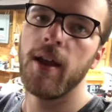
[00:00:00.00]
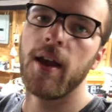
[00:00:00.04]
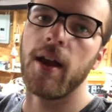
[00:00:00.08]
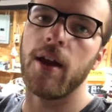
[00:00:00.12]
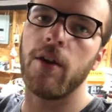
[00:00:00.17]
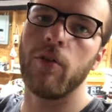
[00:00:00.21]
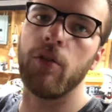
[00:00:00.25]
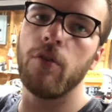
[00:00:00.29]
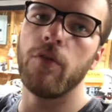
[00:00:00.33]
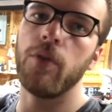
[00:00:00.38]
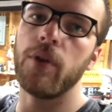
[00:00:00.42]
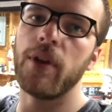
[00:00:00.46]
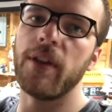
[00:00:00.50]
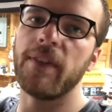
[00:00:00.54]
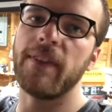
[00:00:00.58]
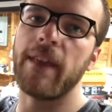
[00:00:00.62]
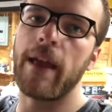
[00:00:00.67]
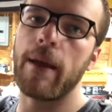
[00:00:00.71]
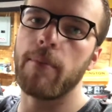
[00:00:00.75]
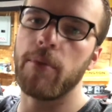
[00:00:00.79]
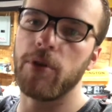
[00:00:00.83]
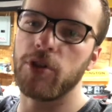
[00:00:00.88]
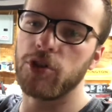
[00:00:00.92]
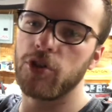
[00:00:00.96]
I don't know if we'll get
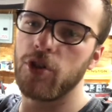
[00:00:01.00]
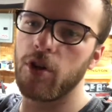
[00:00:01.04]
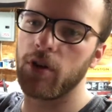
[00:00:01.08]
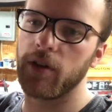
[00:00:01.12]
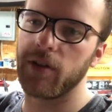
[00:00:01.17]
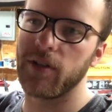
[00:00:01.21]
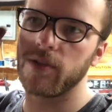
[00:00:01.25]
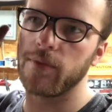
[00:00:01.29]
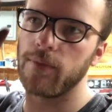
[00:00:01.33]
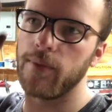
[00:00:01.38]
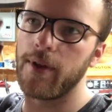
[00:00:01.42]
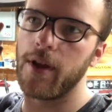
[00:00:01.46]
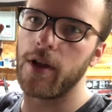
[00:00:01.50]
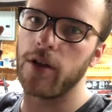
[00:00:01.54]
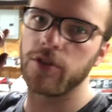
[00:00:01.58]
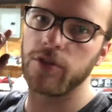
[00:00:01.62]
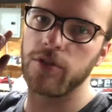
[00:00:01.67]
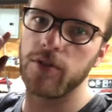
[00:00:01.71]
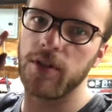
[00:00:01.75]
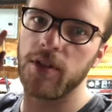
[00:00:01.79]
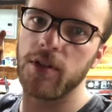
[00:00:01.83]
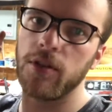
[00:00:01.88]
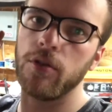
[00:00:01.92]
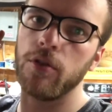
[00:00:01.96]
that much done because we
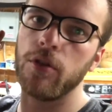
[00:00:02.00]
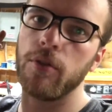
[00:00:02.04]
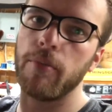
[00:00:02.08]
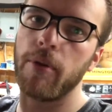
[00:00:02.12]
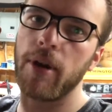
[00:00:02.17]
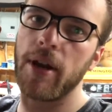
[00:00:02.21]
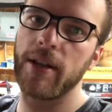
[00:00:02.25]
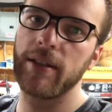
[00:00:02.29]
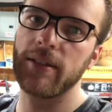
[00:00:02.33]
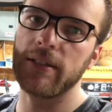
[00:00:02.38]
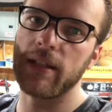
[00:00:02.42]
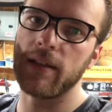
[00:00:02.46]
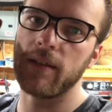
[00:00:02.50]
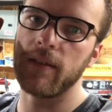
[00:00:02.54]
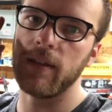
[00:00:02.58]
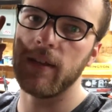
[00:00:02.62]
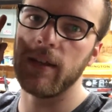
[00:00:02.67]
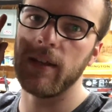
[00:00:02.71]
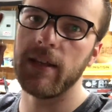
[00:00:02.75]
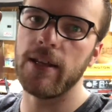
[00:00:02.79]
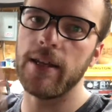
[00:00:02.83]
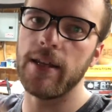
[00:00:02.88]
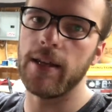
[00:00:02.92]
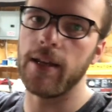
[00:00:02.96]
also need to do the brakes on
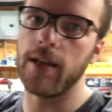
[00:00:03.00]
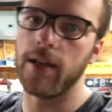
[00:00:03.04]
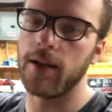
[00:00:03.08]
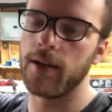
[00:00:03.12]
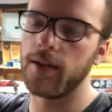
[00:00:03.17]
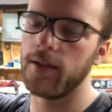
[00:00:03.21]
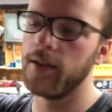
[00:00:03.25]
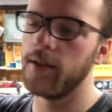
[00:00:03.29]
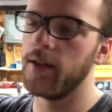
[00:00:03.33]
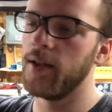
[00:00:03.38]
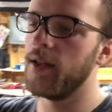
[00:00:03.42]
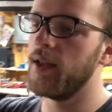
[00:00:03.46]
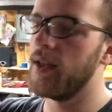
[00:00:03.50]
the Kia.